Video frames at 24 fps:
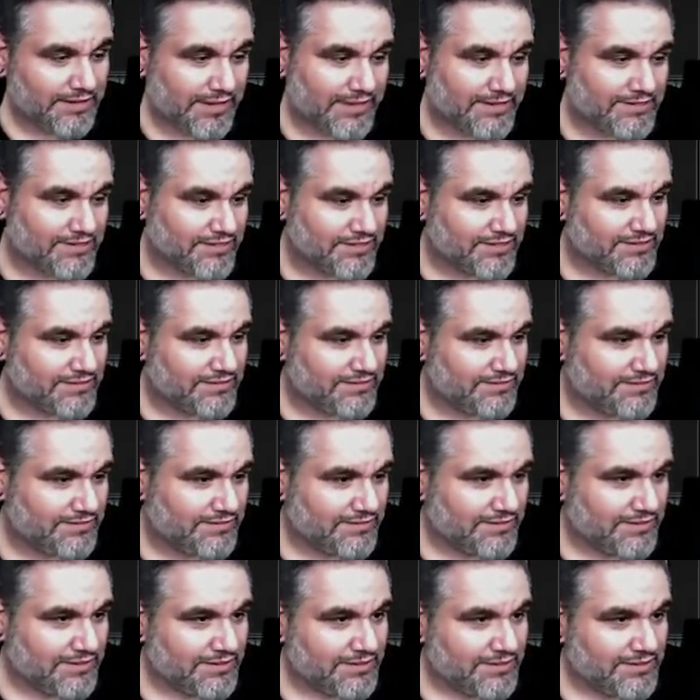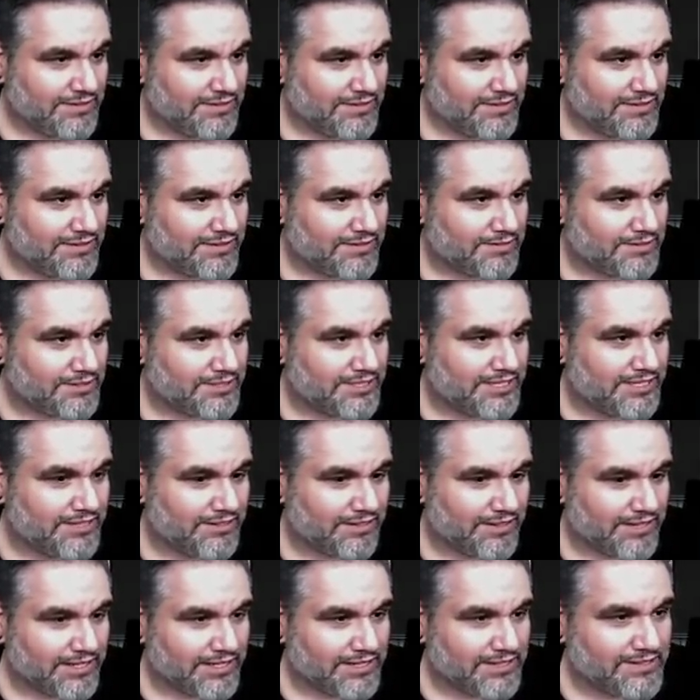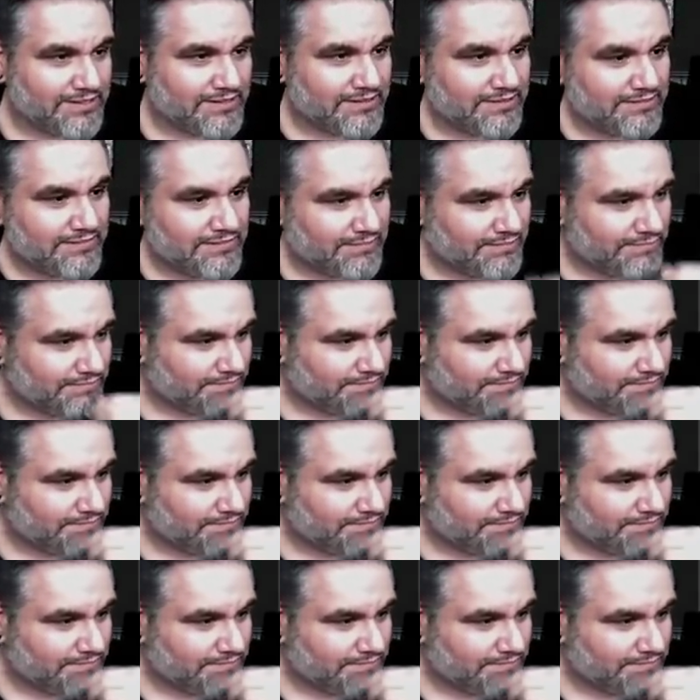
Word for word: that's good. Did we just kill this?